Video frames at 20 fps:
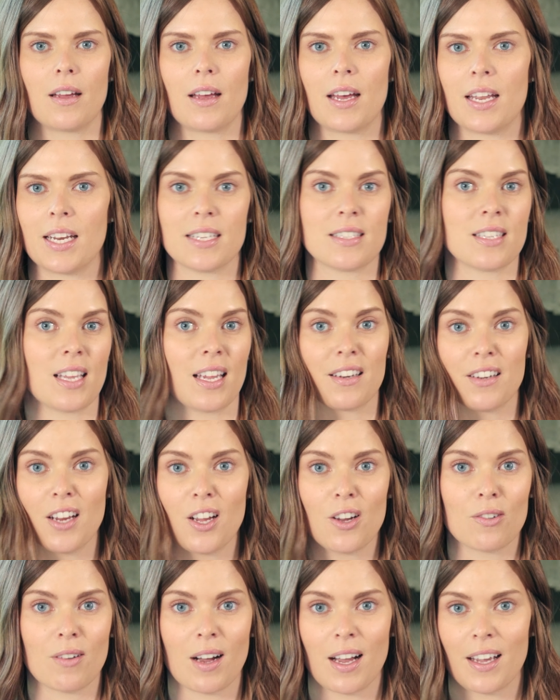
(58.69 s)
And he's like,
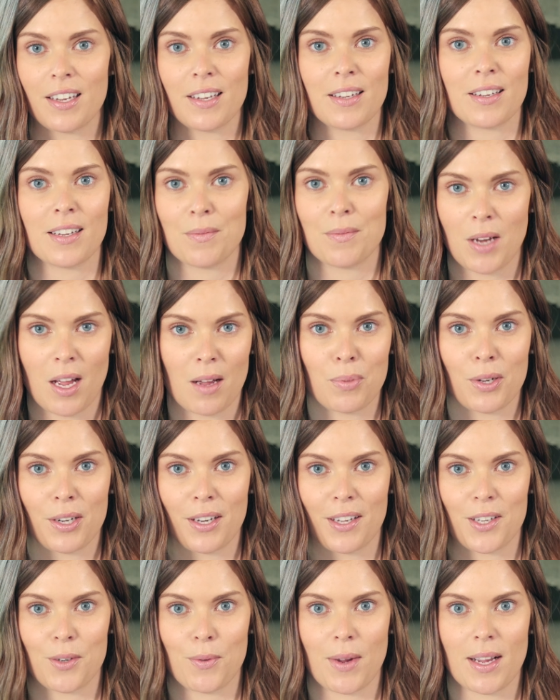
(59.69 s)
no, I not
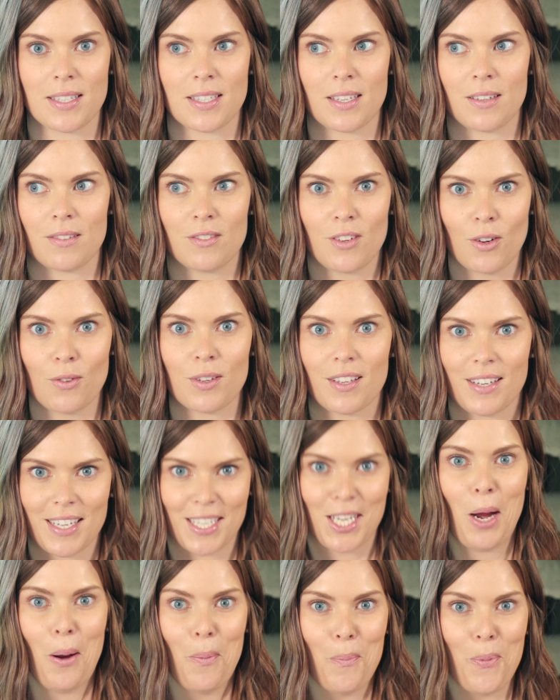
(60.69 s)
putting it away. I said, no, you
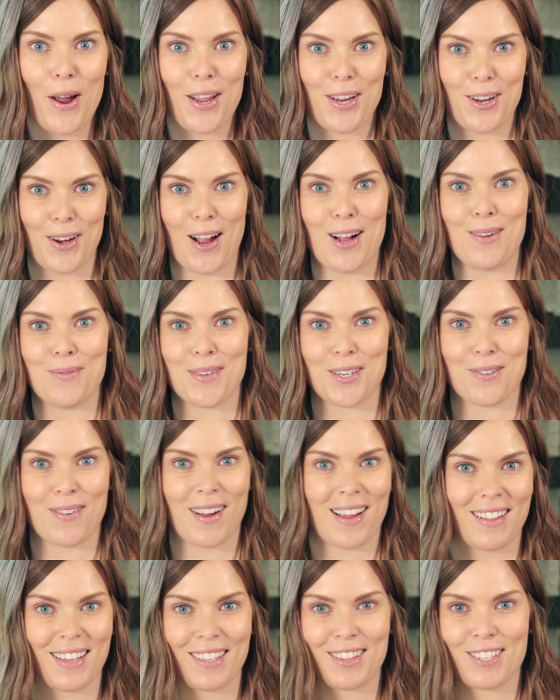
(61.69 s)
need to put your helmet
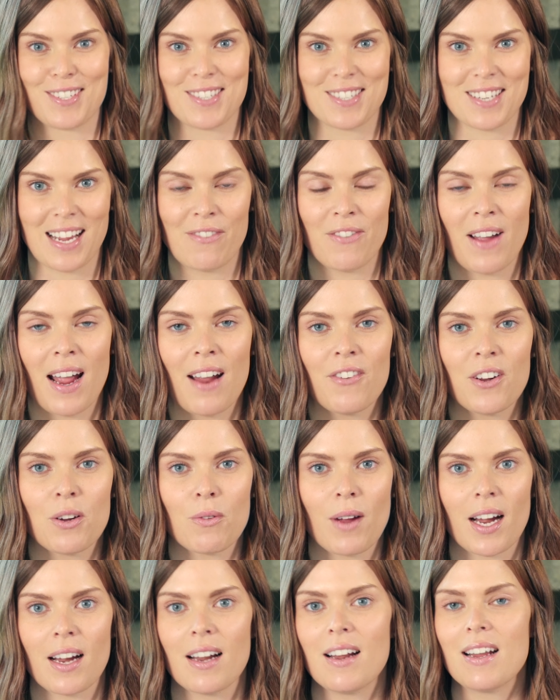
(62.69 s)
away. Like there's stuff
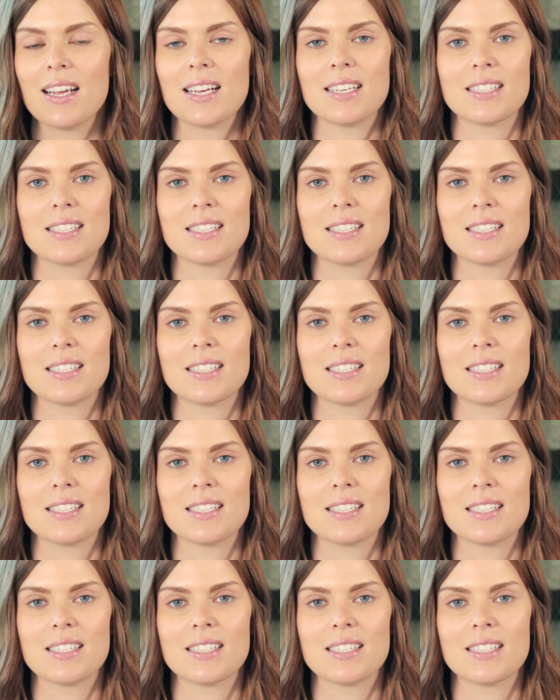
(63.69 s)
everywhere.